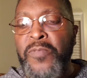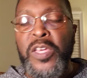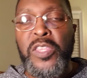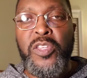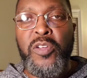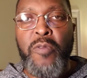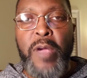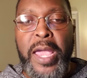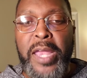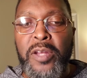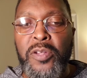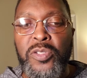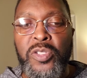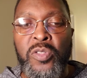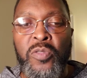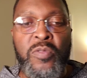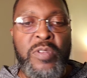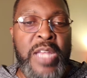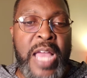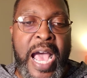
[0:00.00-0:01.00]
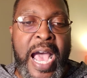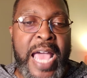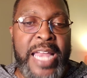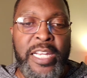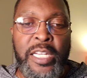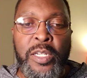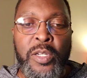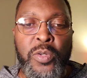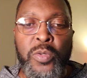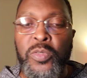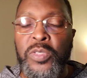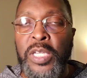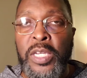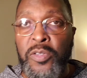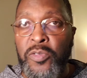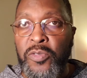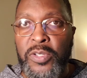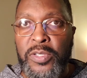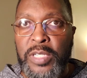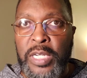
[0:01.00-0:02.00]
5th graders do not lose
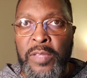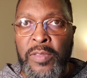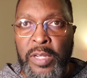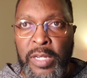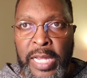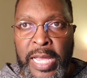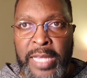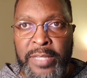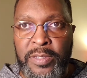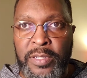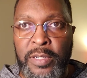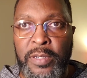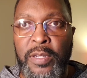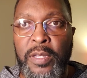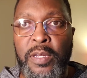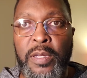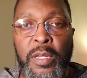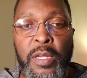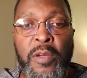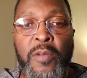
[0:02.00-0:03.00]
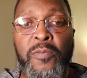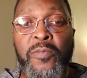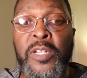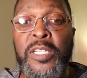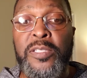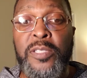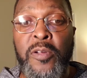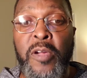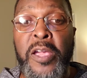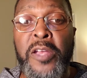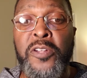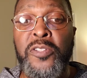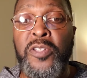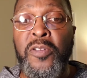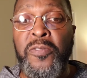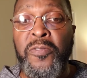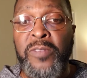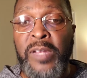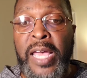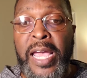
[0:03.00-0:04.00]
interest in the lesson. 5th graders are
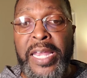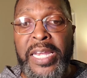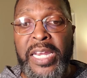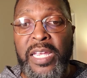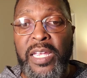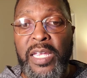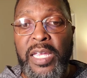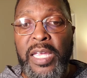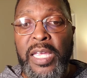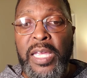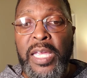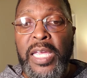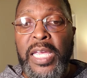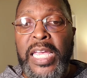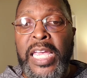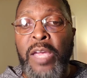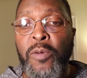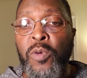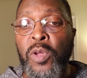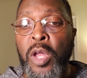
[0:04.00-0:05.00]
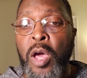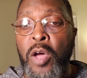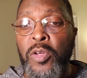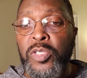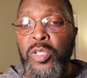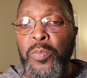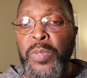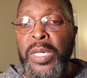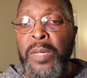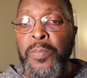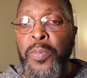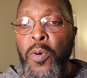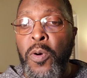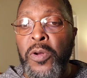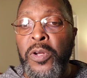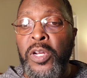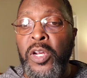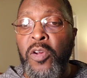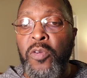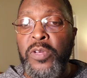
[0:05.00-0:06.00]
flighty. It will also be
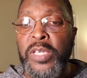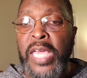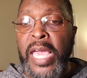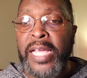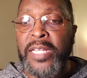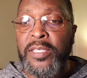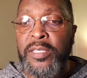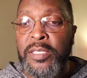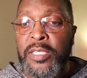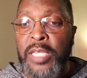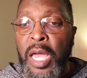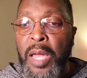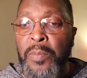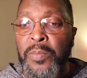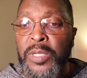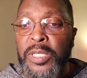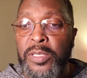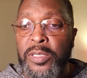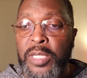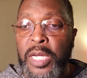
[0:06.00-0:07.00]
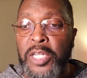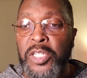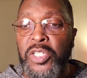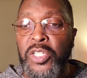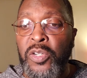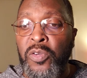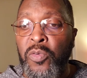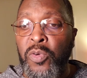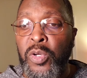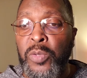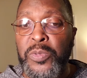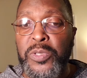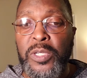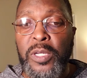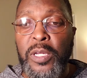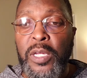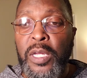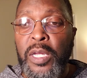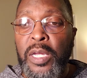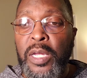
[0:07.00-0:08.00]
important to create some discussion groups
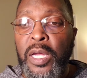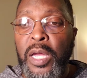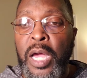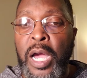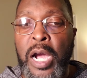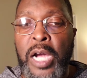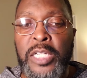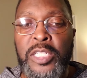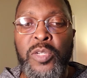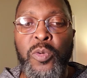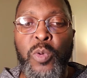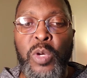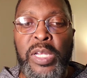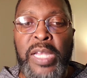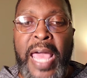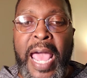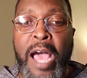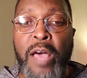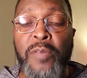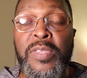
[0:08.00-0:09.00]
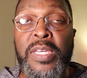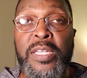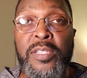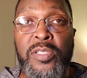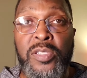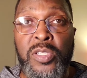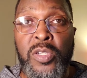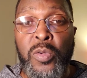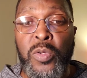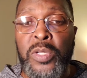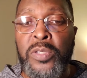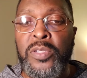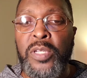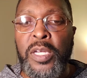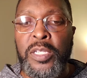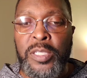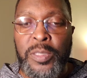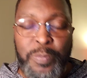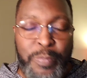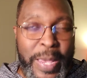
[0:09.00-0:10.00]
to allow these students,
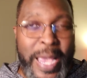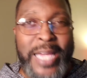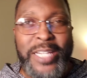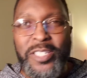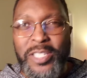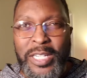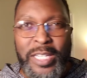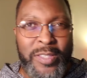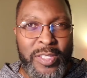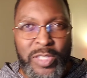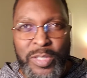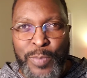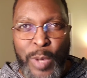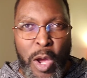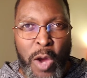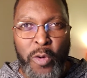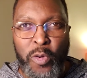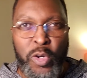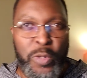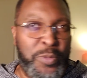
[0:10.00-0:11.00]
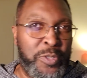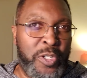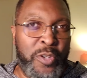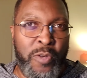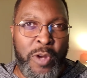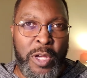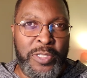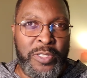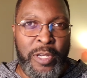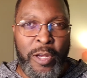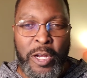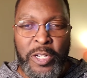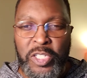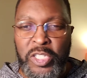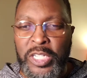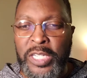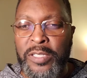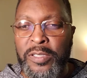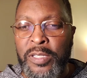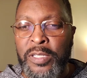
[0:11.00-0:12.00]
especially the small groups across large
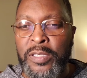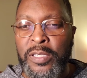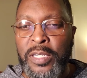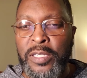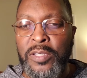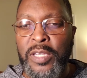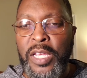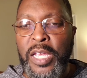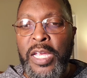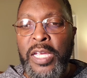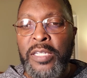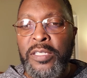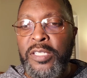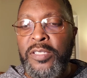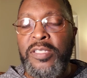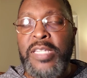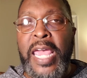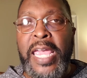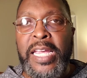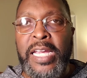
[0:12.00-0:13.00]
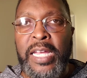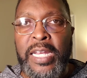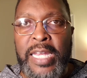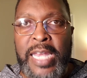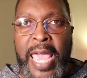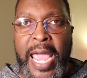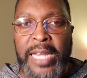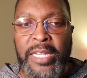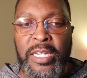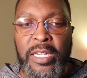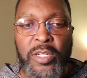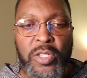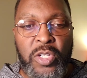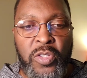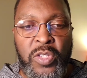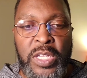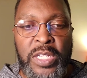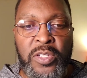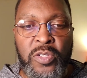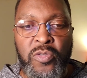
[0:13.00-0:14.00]
distances, to stay connected to
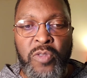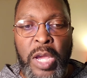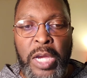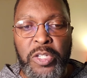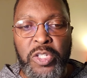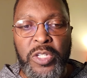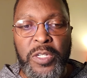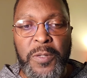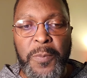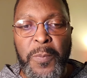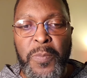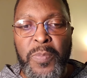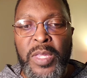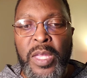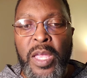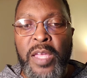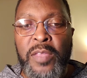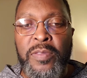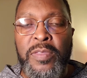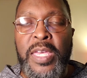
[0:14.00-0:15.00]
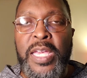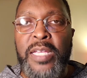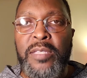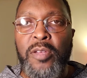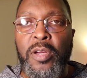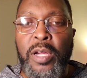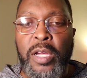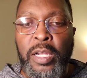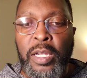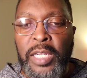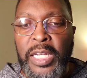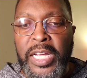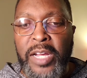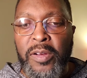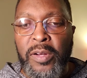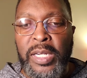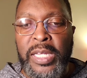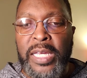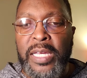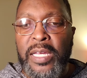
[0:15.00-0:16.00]
the instruction. These are
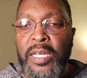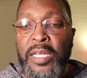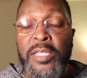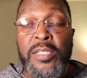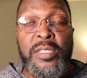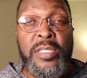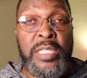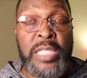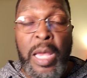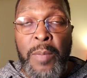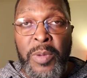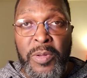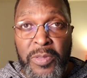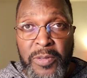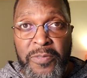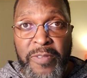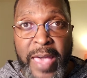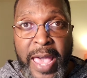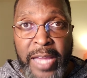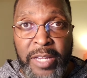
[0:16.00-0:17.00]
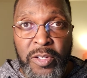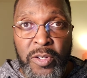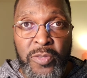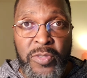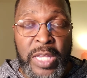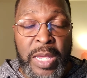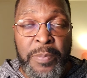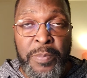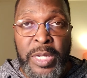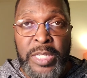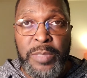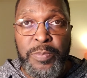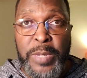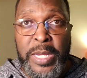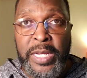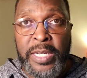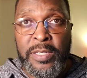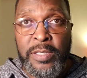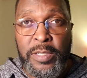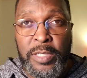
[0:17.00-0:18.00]
clearly some of the factors that must be
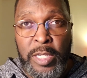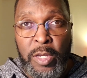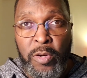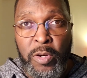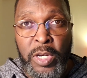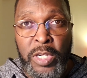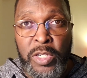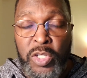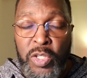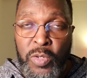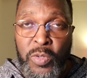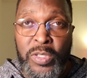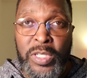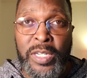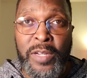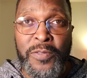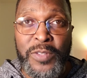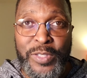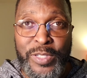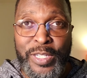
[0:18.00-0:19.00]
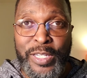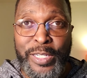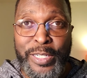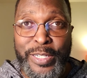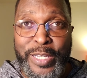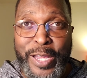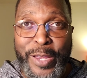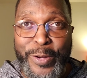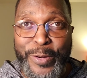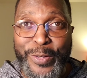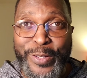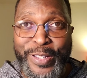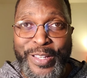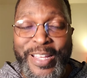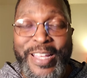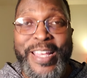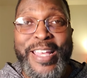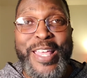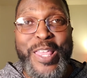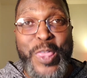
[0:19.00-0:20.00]
considered in choosing a facilitator.
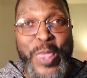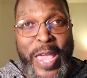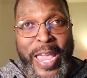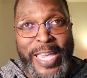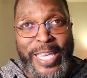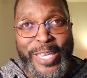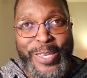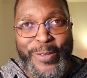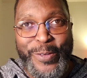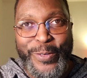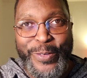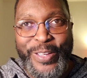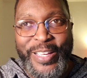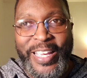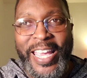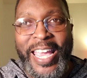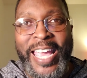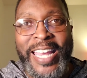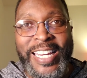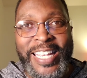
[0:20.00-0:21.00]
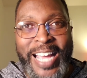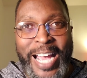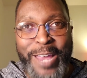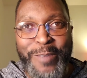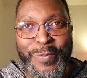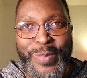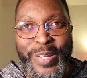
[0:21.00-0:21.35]
Thank you, and God